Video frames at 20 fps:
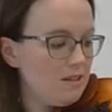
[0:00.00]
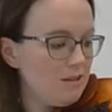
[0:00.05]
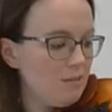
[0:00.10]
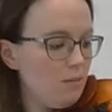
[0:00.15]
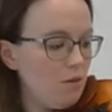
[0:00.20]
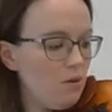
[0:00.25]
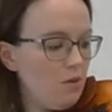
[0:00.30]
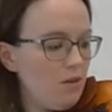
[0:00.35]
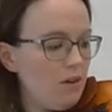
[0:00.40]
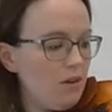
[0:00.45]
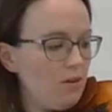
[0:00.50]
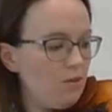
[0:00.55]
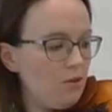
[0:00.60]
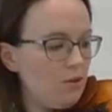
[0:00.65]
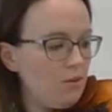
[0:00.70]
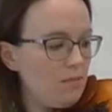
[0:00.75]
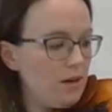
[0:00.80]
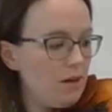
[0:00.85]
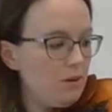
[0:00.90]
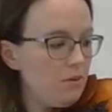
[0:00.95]
Moving
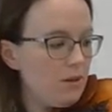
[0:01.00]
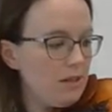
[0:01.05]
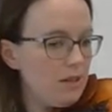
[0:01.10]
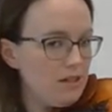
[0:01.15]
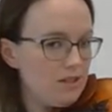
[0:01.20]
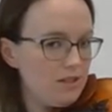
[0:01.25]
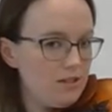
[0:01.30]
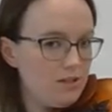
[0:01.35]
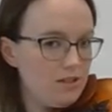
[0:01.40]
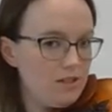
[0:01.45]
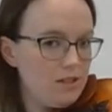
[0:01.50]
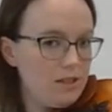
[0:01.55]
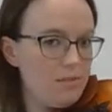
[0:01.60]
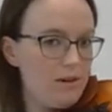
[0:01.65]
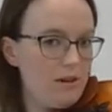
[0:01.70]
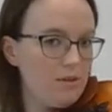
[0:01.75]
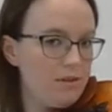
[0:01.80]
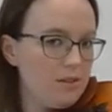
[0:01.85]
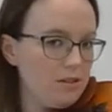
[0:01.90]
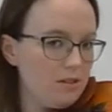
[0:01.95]
from my wrist. You can see
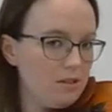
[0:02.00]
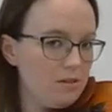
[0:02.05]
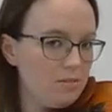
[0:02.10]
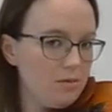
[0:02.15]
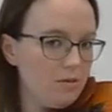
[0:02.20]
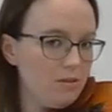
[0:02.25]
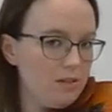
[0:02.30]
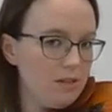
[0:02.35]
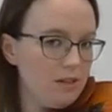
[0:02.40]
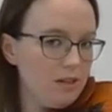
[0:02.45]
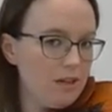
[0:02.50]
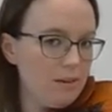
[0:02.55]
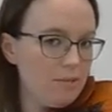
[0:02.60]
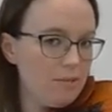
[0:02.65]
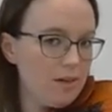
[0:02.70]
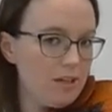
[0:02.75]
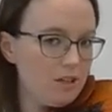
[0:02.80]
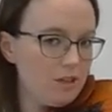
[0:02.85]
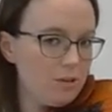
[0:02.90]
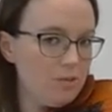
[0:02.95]
my wrist is moving. I'm
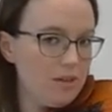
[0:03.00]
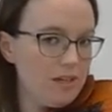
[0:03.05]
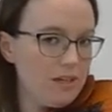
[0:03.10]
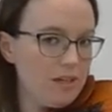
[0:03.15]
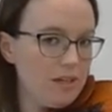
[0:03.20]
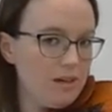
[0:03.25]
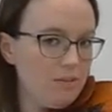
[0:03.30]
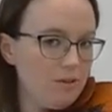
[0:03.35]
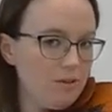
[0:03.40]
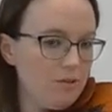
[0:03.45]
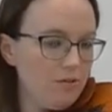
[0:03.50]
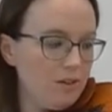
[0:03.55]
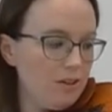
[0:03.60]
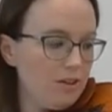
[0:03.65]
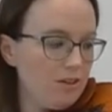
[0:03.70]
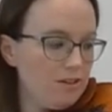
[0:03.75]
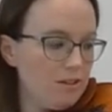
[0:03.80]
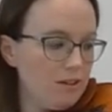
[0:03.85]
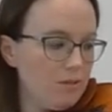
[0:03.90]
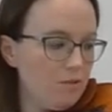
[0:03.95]
not just picking up the
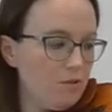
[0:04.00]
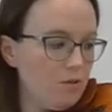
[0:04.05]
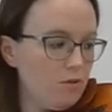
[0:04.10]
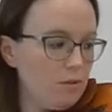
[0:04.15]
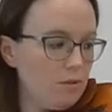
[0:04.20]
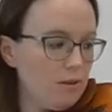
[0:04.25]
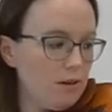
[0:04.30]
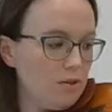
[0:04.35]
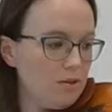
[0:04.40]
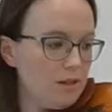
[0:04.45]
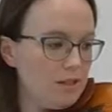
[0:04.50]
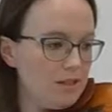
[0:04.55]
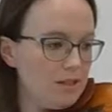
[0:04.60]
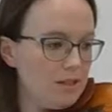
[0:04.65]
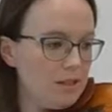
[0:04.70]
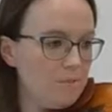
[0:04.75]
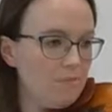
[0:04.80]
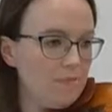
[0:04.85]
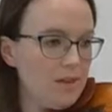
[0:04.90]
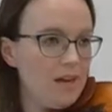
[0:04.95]
fingers, I'm moving my
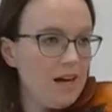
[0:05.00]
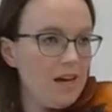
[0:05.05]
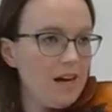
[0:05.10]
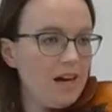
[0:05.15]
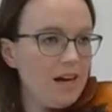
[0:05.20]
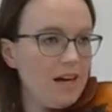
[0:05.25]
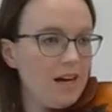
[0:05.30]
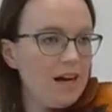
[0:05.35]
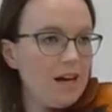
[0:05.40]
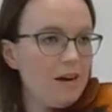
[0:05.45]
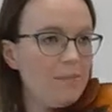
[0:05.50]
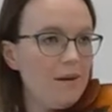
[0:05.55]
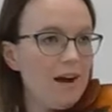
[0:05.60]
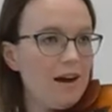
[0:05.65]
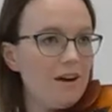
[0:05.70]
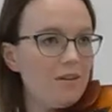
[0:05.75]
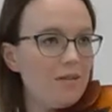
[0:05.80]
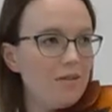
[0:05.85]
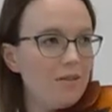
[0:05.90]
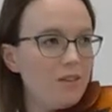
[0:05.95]
wrist.
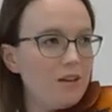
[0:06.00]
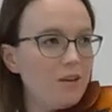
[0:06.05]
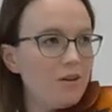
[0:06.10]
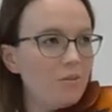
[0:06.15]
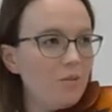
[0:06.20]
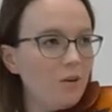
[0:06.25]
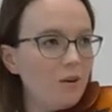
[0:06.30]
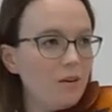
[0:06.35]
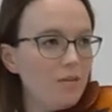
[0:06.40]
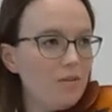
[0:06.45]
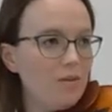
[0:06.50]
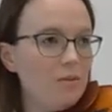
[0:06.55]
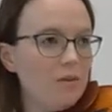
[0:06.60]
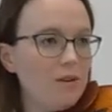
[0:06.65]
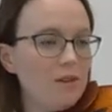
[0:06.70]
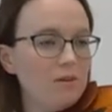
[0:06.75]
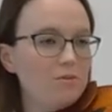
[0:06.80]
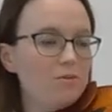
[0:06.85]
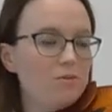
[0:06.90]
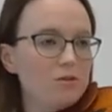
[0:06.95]
I think one of the
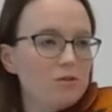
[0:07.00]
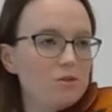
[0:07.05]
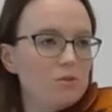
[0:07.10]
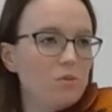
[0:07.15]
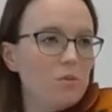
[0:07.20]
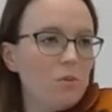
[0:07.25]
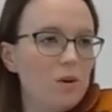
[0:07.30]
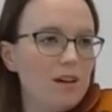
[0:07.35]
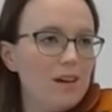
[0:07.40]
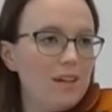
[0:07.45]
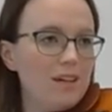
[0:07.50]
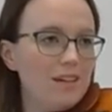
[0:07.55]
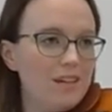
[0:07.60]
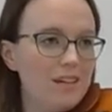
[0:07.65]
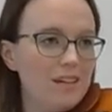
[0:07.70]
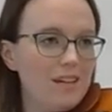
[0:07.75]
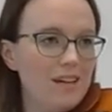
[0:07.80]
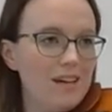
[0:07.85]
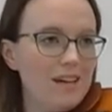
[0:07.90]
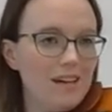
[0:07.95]
rhythms was 1
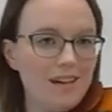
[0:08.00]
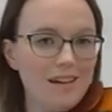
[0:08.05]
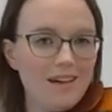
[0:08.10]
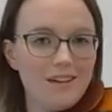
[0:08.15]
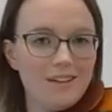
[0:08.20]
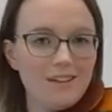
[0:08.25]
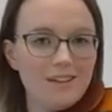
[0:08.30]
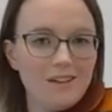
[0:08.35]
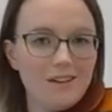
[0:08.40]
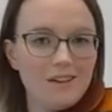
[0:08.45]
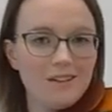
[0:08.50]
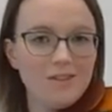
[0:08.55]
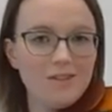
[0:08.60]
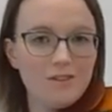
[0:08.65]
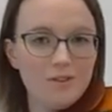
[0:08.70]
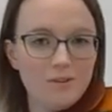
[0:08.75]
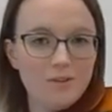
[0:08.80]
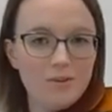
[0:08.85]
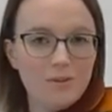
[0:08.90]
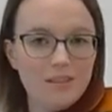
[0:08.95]
E and a
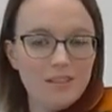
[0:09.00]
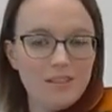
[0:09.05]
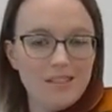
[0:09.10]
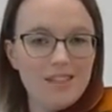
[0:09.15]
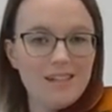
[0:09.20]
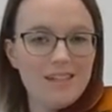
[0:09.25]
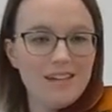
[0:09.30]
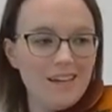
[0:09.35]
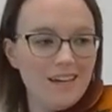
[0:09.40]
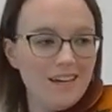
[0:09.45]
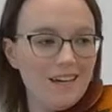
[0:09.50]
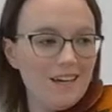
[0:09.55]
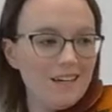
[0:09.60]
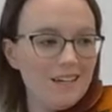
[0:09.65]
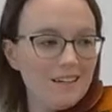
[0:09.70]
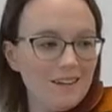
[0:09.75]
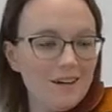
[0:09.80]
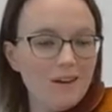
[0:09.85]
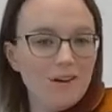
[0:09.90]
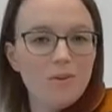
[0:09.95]
2 E
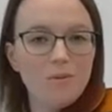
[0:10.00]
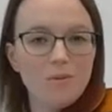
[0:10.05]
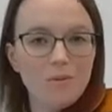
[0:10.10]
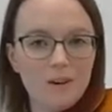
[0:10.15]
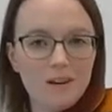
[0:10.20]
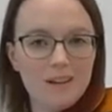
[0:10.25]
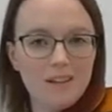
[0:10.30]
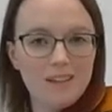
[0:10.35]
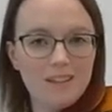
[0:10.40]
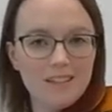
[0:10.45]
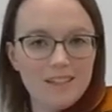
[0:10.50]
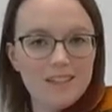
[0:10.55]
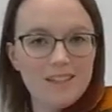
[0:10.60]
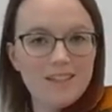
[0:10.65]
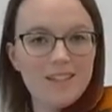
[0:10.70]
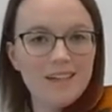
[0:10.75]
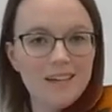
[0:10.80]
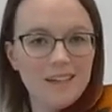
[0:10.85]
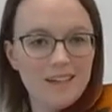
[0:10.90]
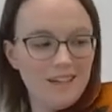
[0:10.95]
and a 1
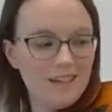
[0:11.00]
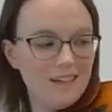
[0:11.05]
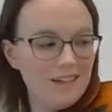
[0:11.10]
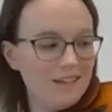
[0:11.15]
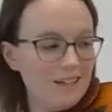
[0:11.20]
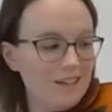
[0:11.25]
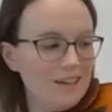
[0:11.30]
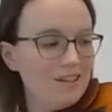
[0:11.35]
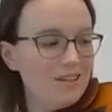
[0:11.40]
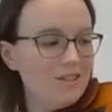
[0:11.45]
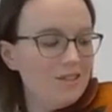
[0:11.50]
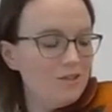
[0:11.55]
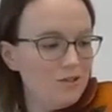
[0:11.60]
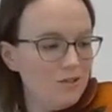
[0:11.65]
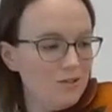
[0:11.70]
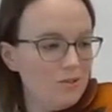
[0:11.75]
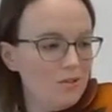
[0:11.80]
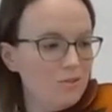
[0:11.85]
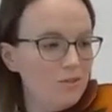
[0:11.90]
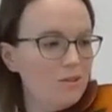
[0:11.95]
E and a
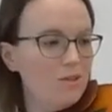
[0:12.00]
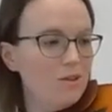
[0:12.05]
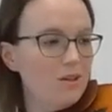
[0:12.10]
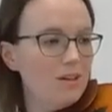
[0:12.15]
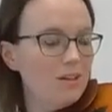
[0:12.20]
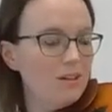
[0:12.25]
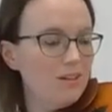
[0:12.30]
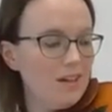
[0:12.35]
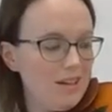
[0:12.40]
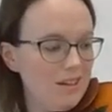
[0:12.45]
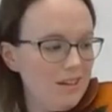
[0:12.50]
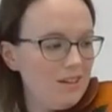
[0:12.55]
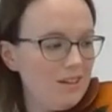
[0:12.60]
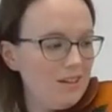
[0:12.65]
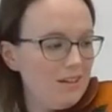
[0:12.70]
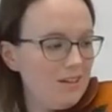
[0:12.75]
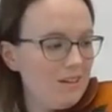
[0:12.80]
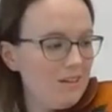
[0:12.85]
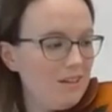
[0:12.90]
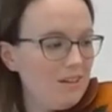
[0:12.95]
2 and.